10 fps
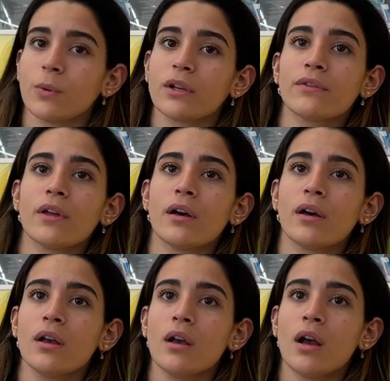One of
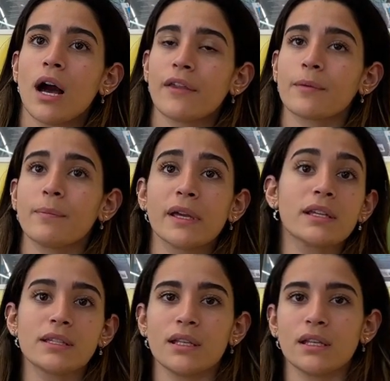the, I think,
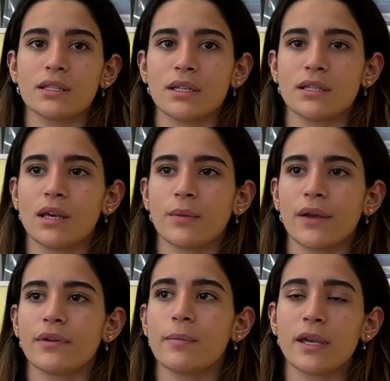biggest things is that we
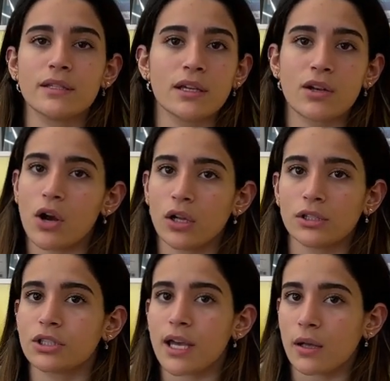have an amazing
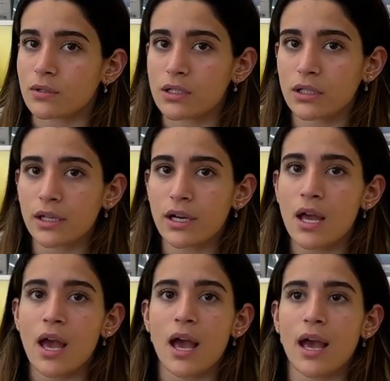college counselor
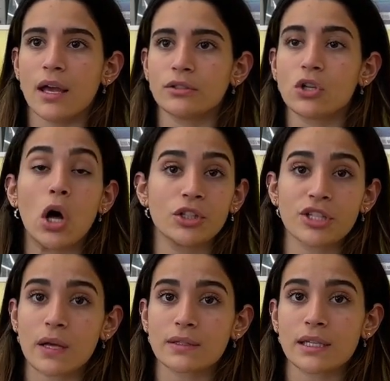and college
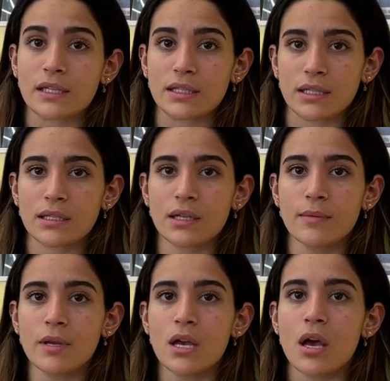counseling
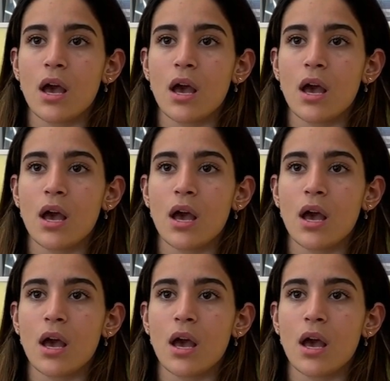system.